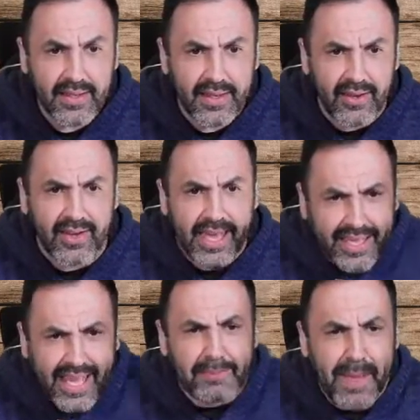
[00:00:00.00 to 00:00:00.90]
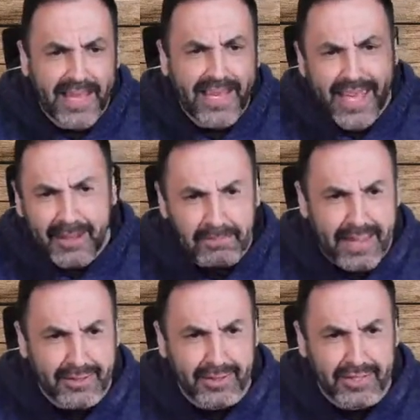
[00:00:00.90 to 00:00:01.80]
Okay, get
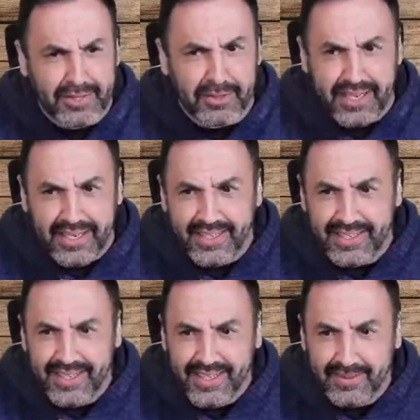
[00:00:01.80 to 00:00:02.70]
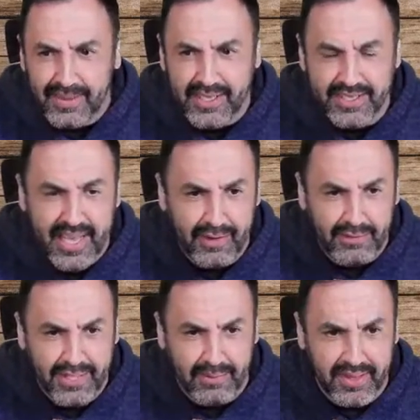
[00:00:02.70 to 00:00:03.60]
back to the screen, because I
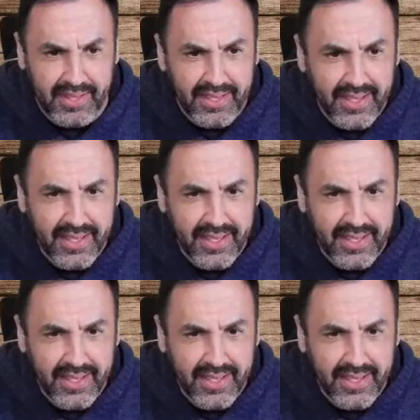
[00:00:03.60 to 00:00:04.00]
have something.